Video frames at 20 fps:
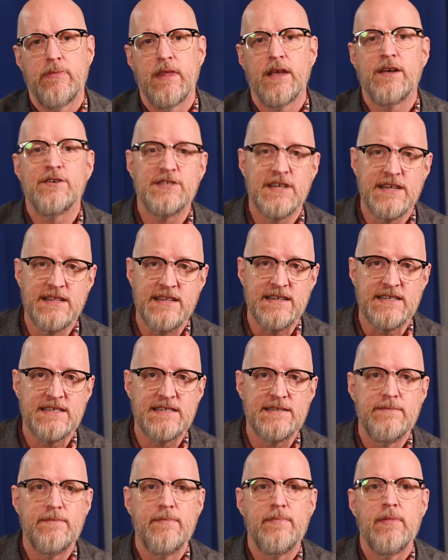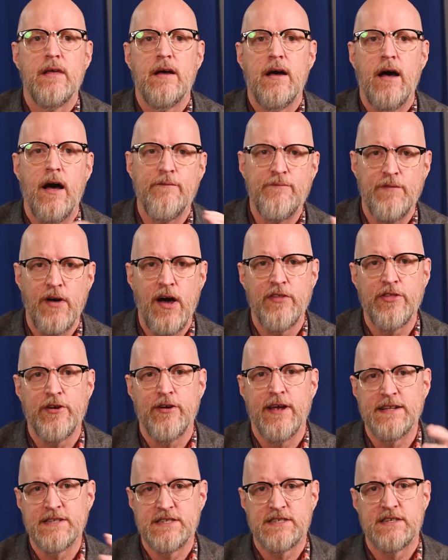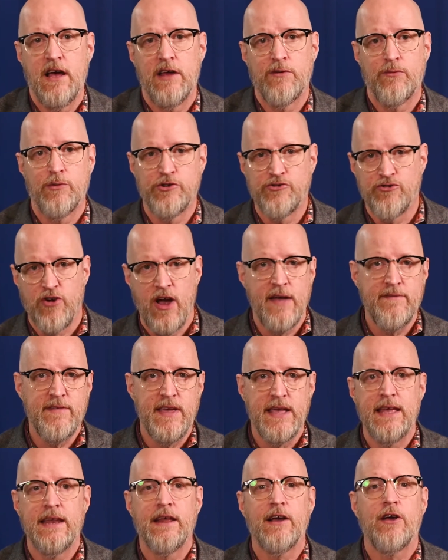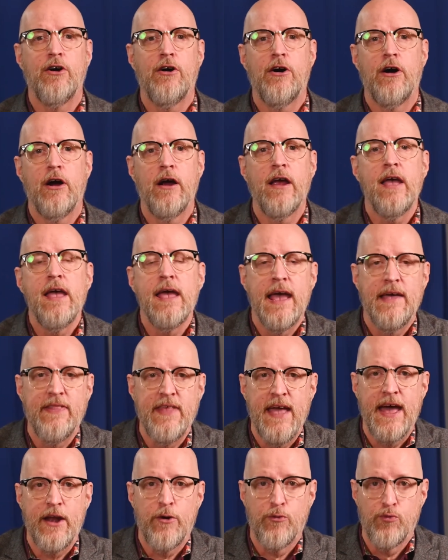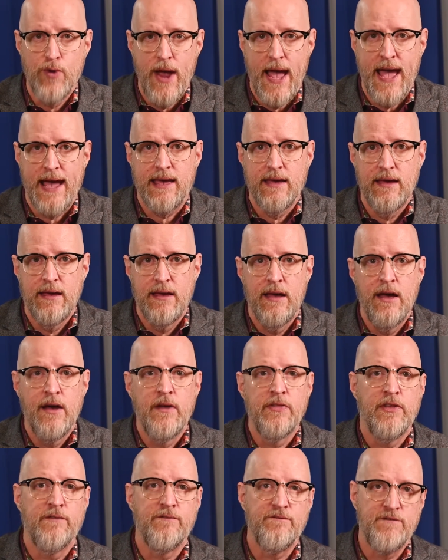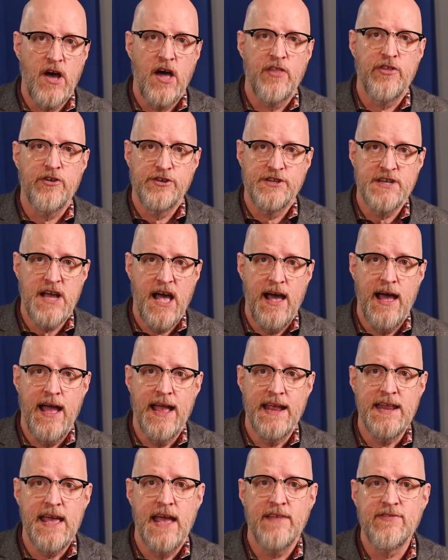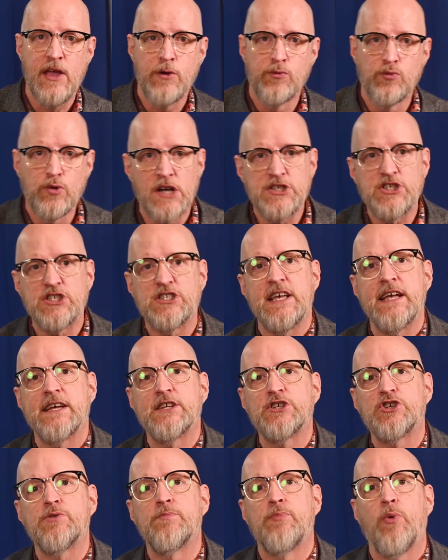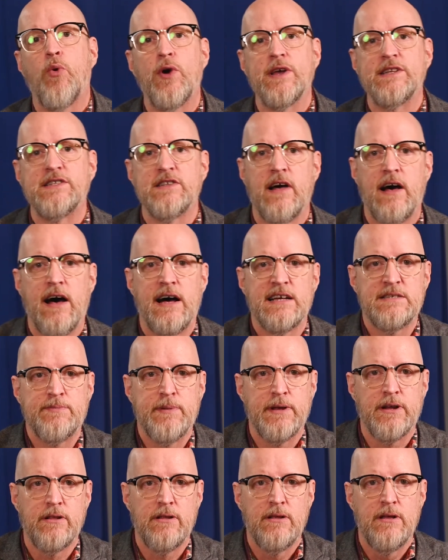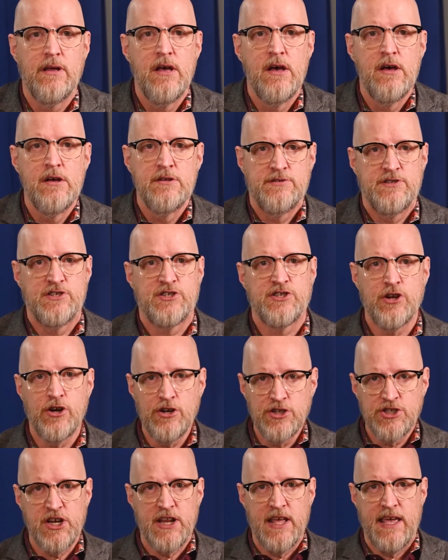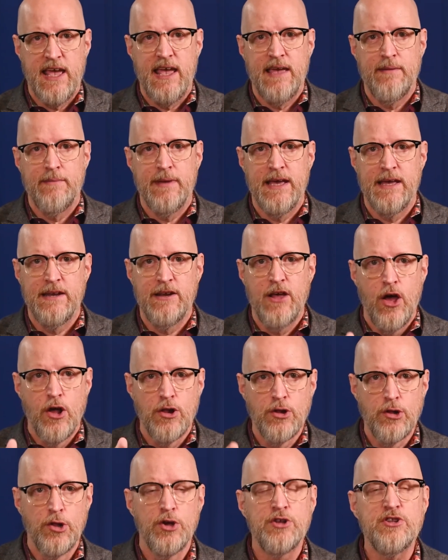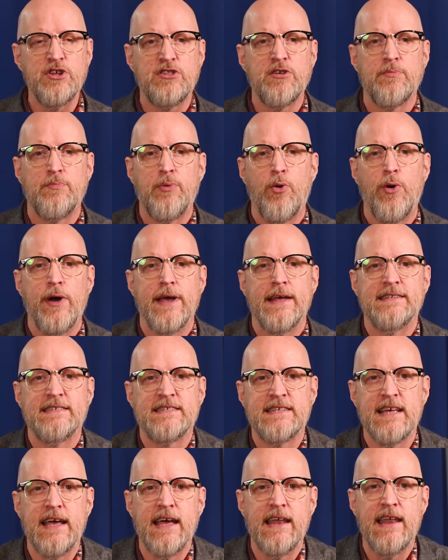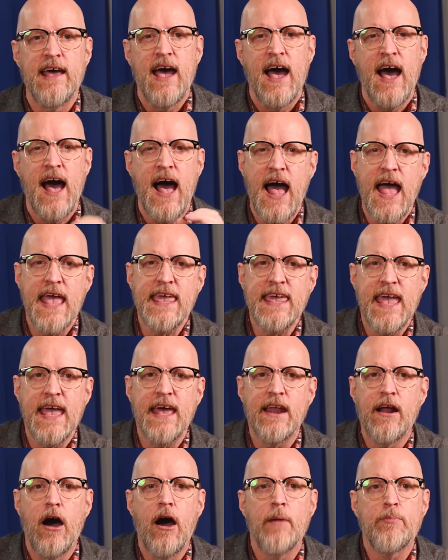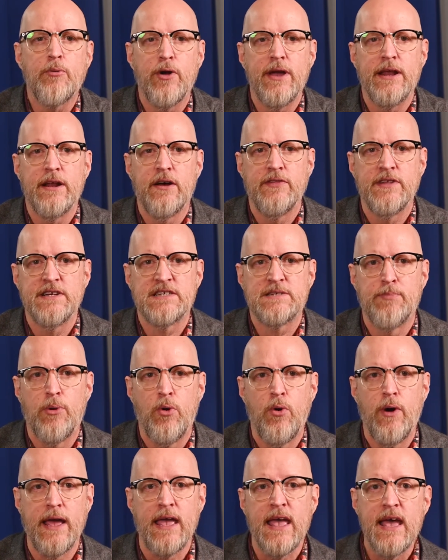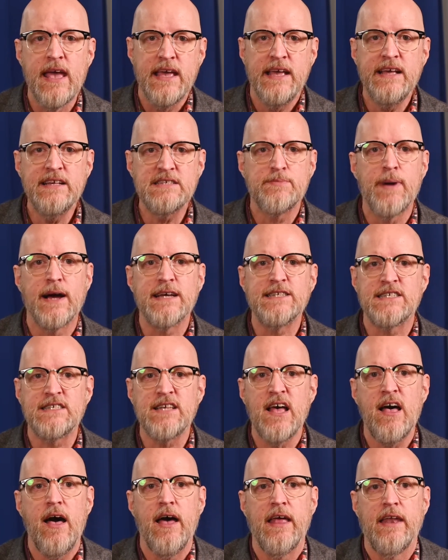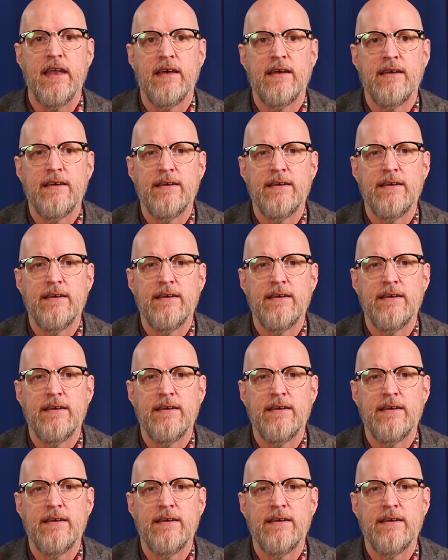It goes like this. A father and son were driving in a car and they had a wreck. The father died and they rushed the injured boy to the hospital. The surgeon came in, looked at the boy and said, "I can't operate on this boy. He's my son."